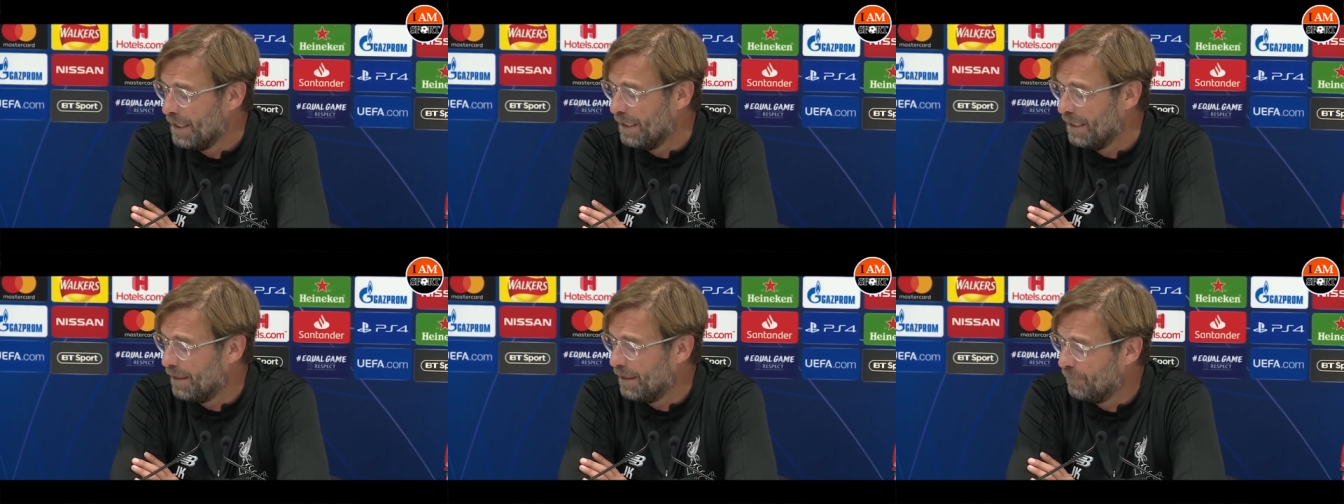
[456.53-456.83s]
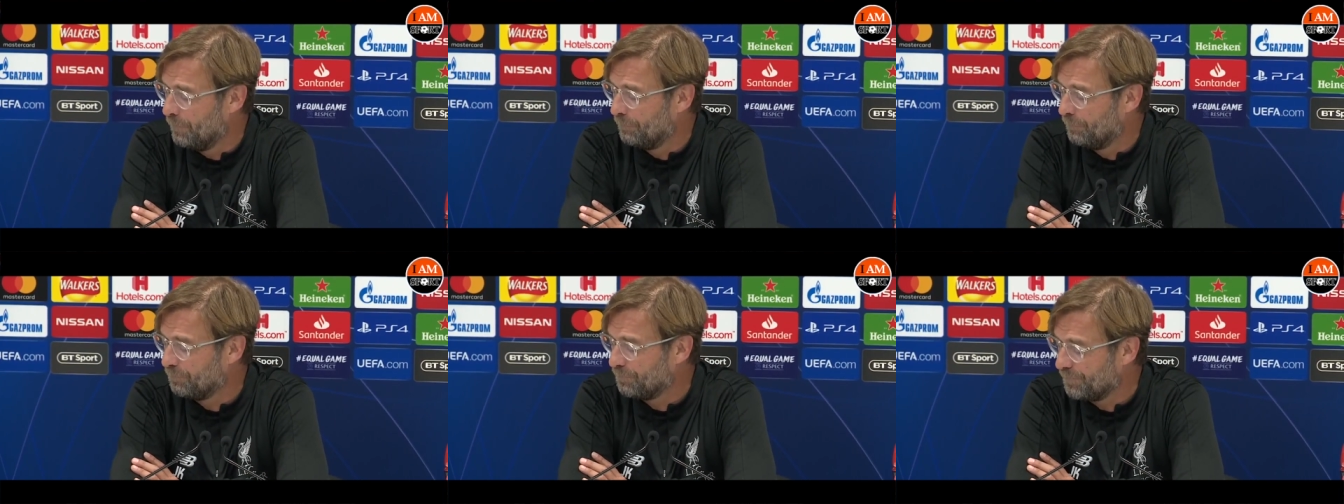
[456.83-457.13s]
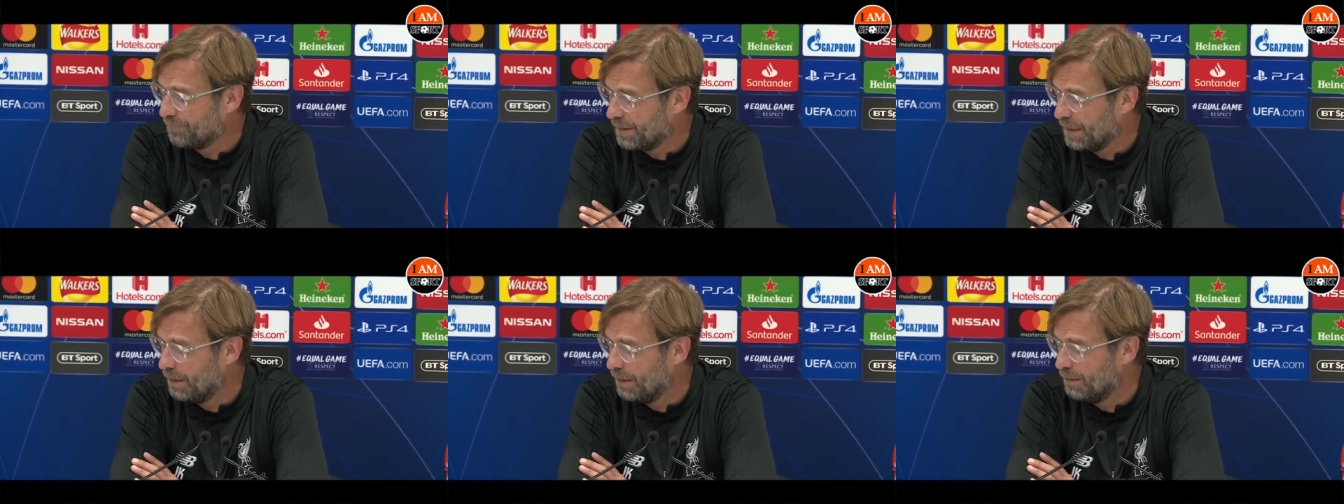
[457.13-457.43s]
Um,
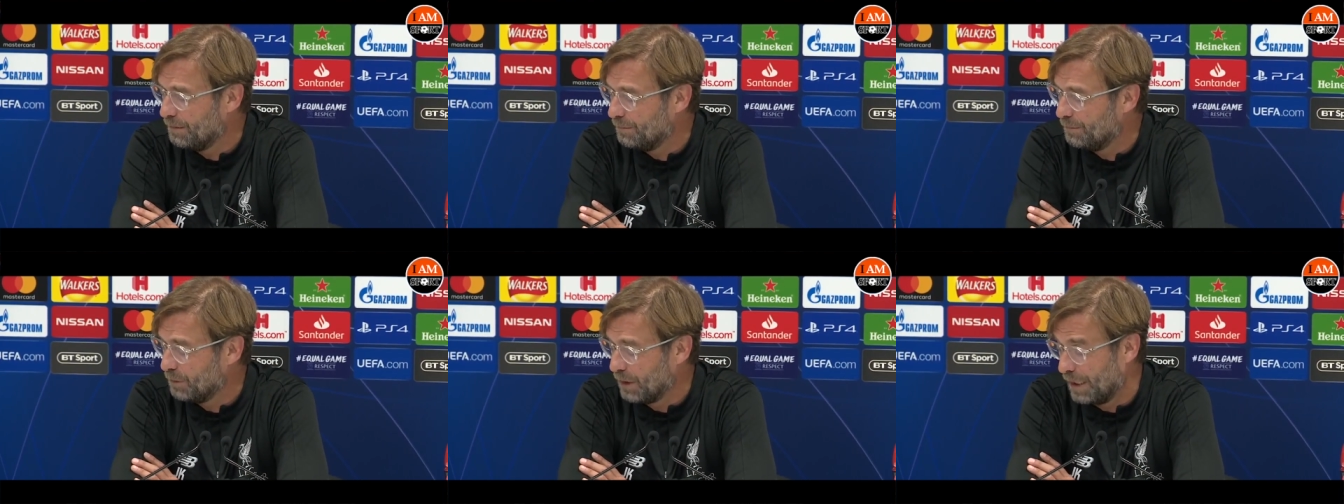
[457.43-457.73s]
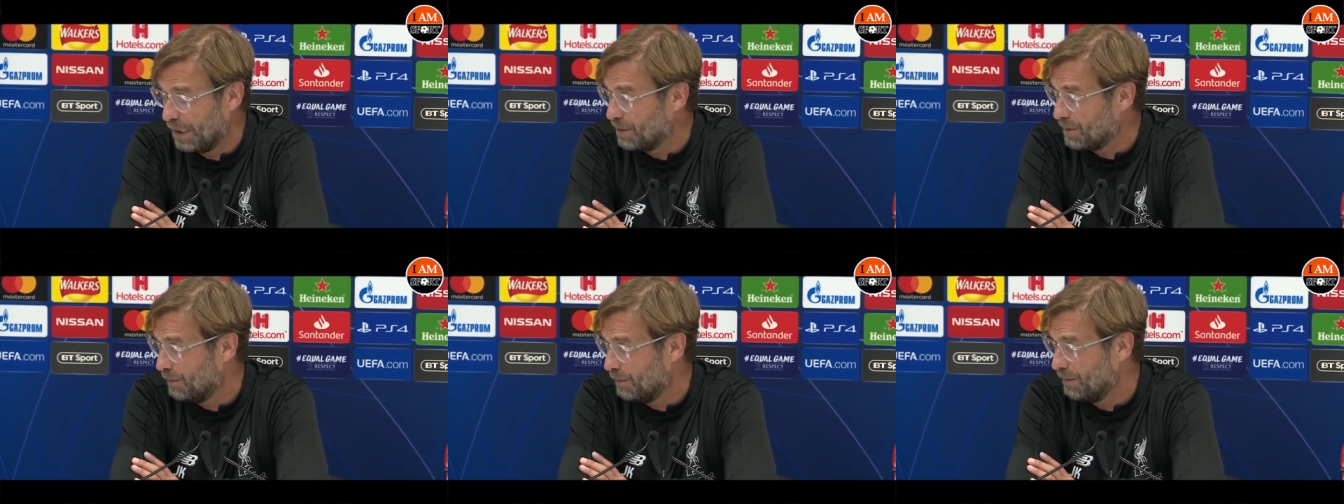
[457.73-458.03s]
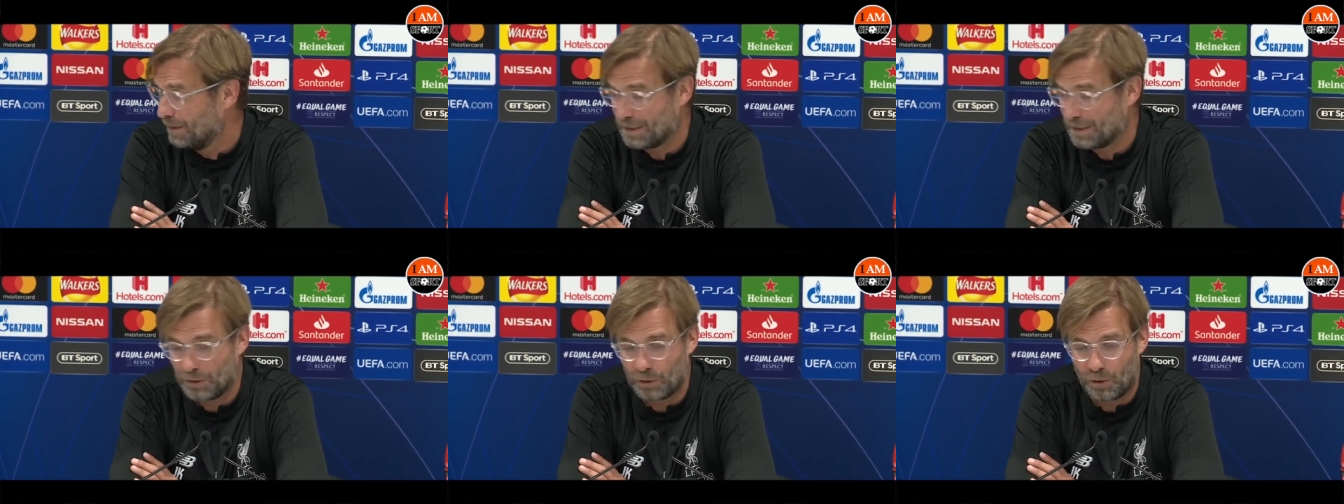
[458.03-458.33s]
yeah, as
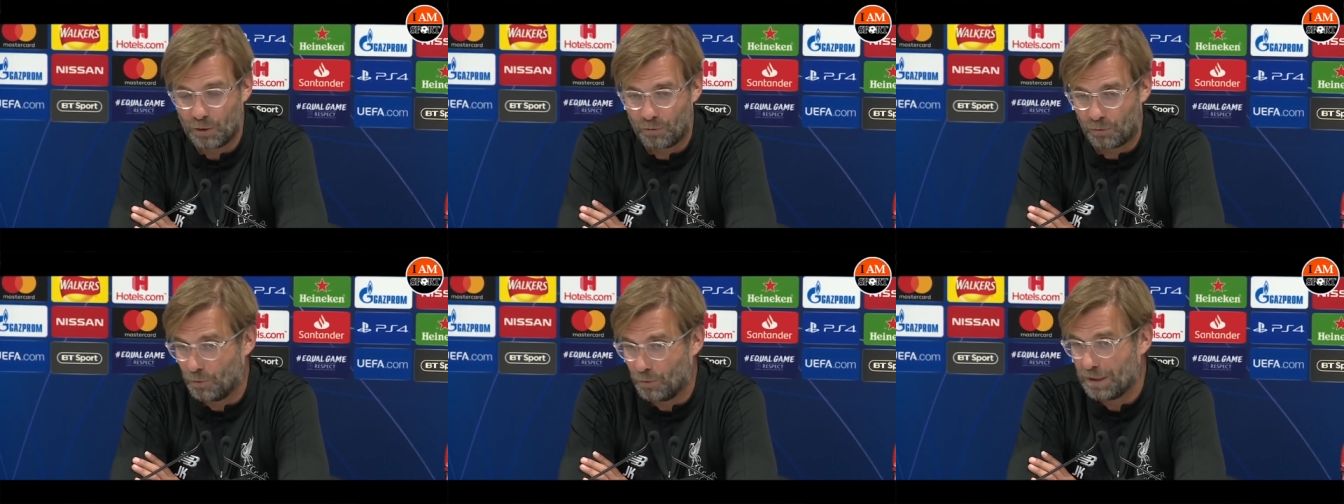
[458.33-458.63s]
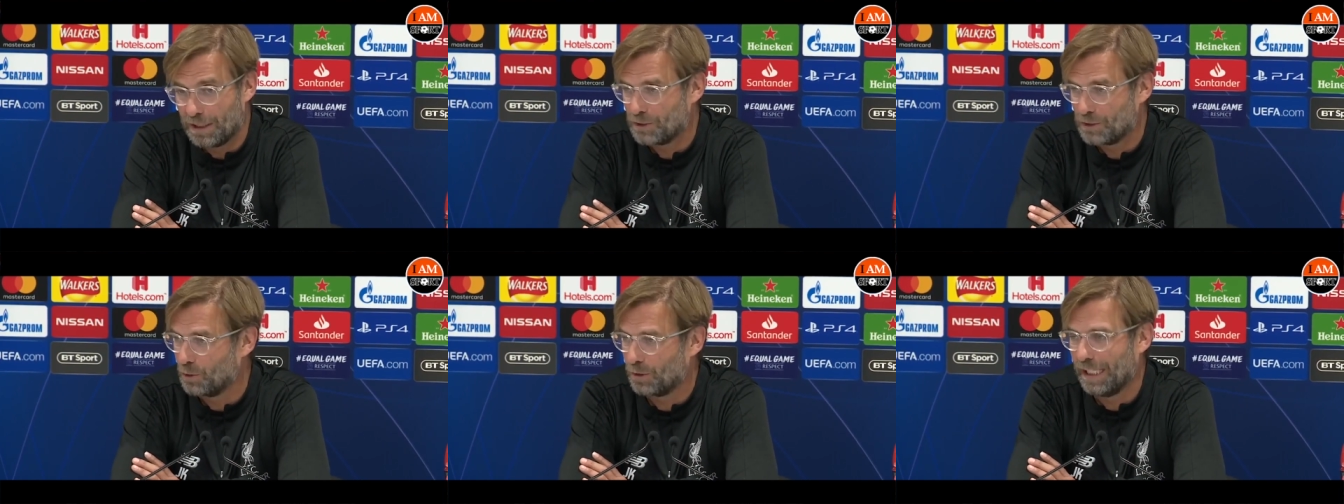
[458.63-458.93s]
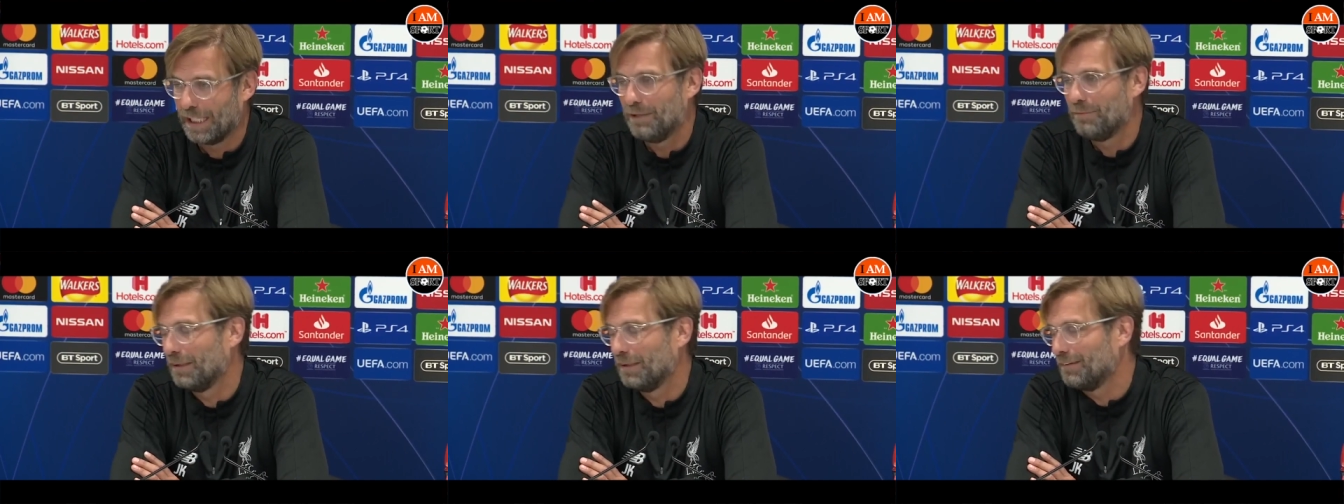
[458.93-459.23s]
long as you go through, that's
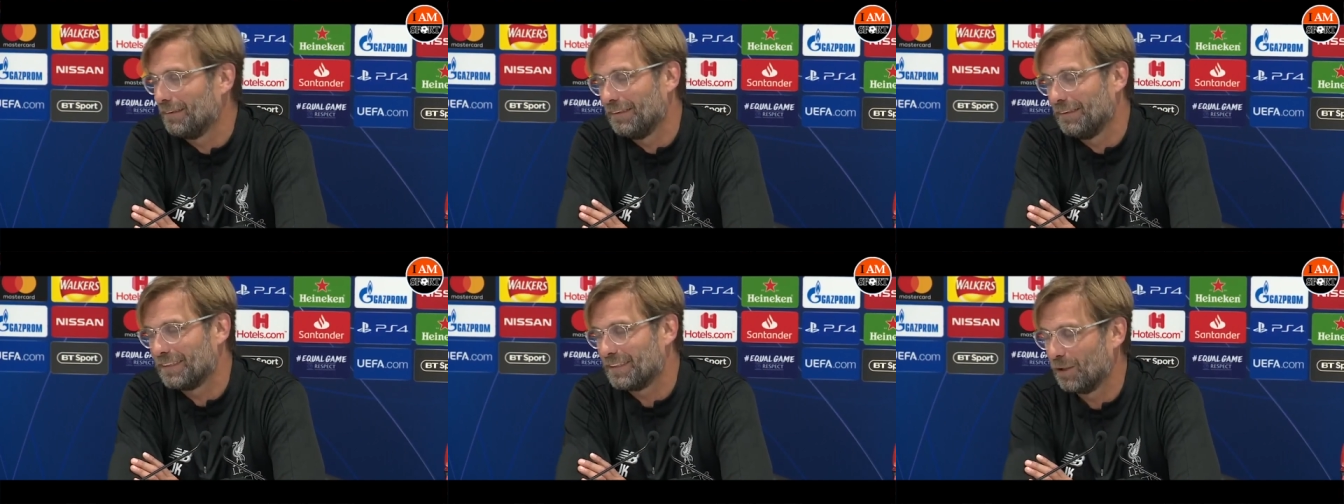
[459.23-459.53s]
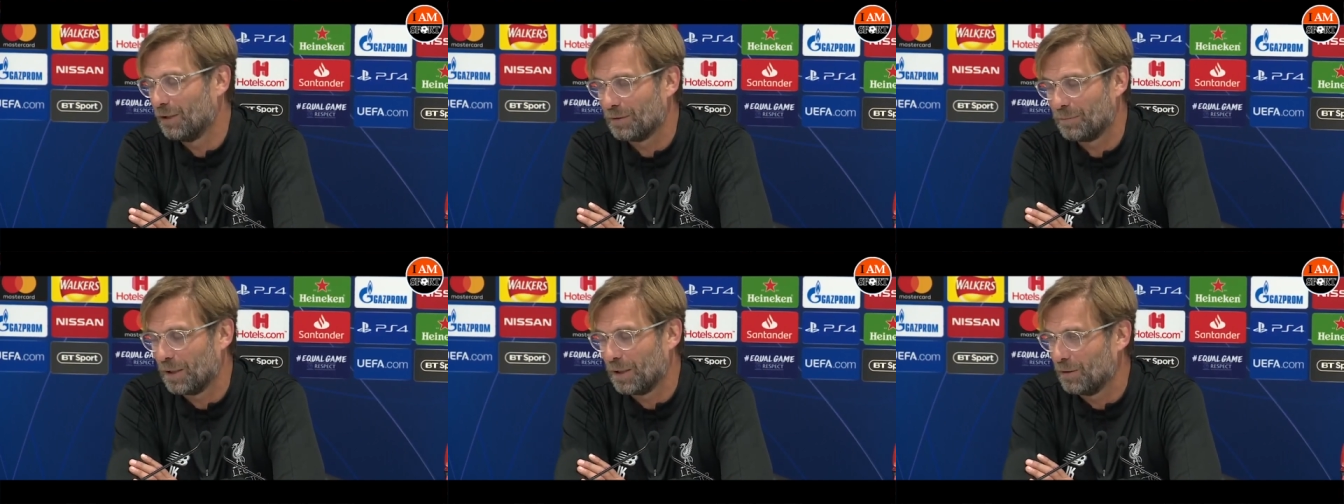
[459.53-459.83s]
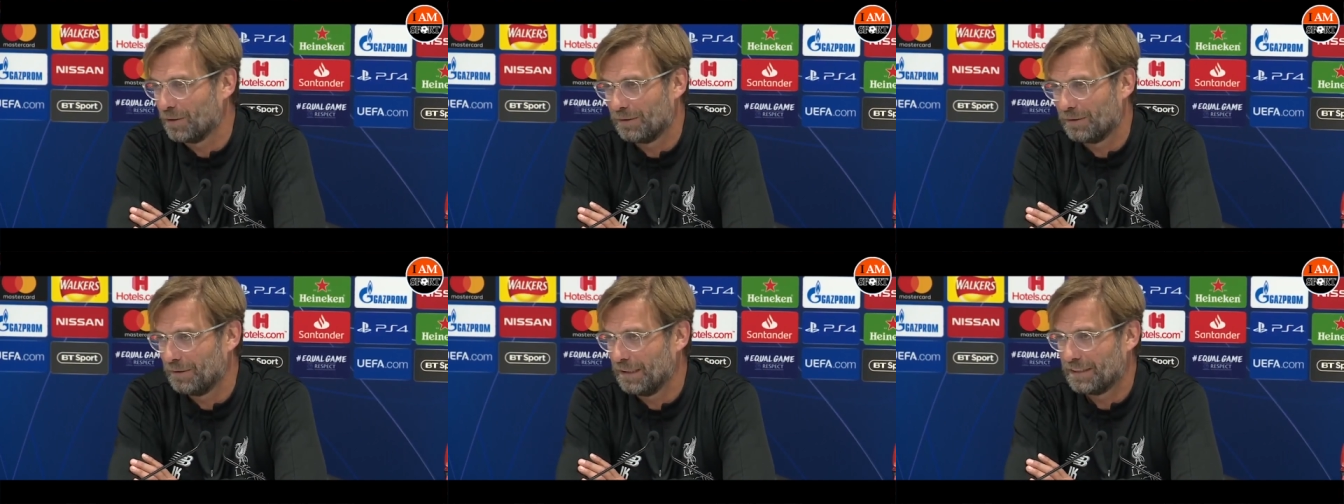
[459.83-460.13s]
okay. But it's not about.